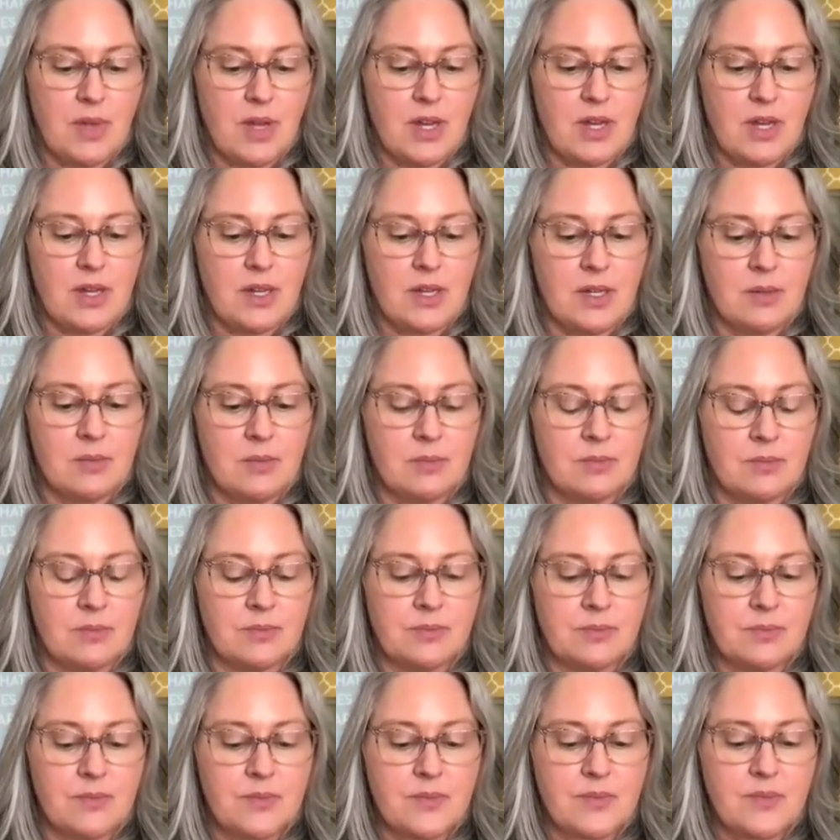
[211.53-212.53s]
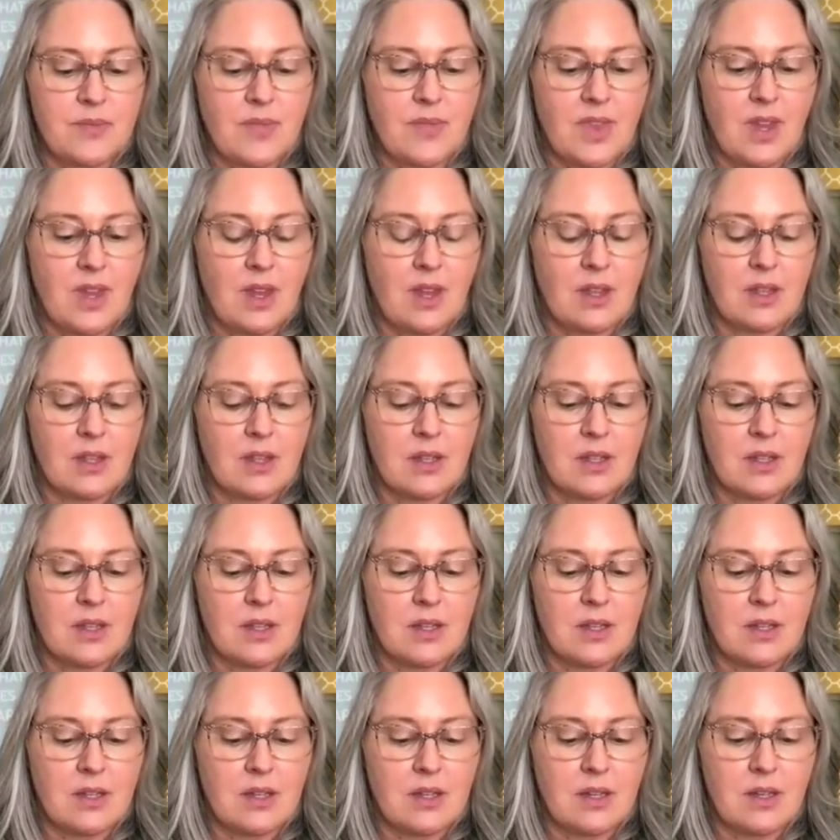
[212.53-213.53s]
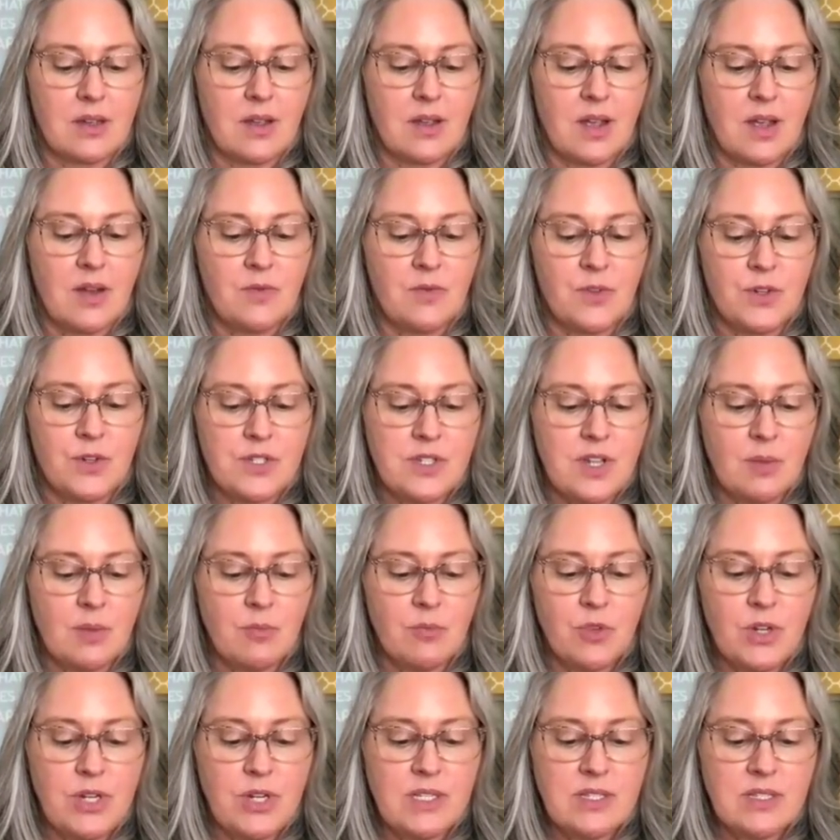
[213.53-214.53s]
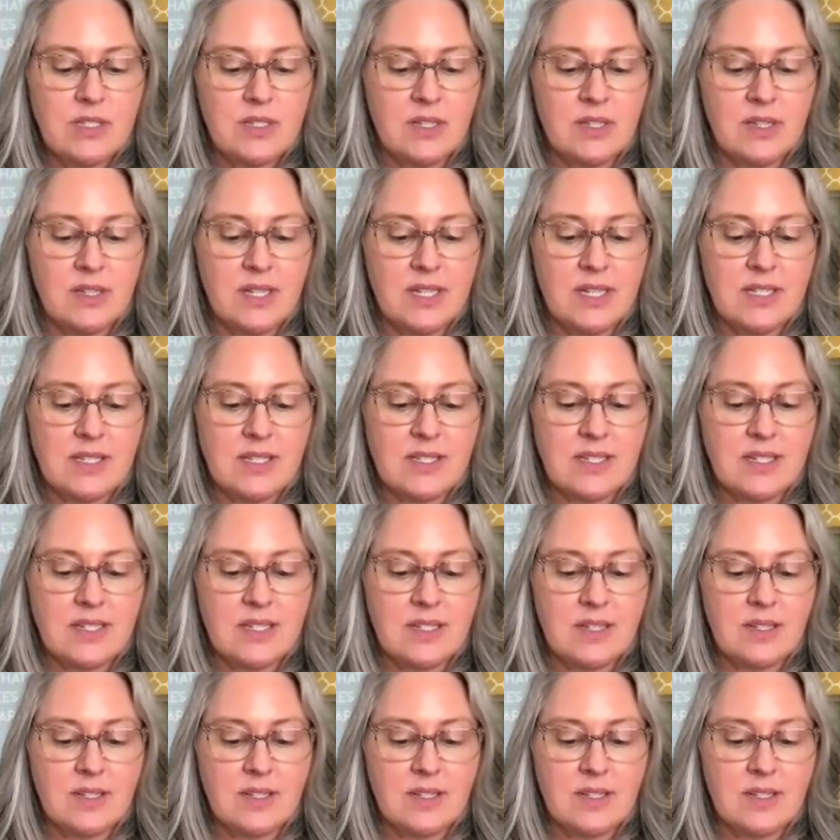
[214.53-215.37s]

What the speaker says: Um, and for some reason, this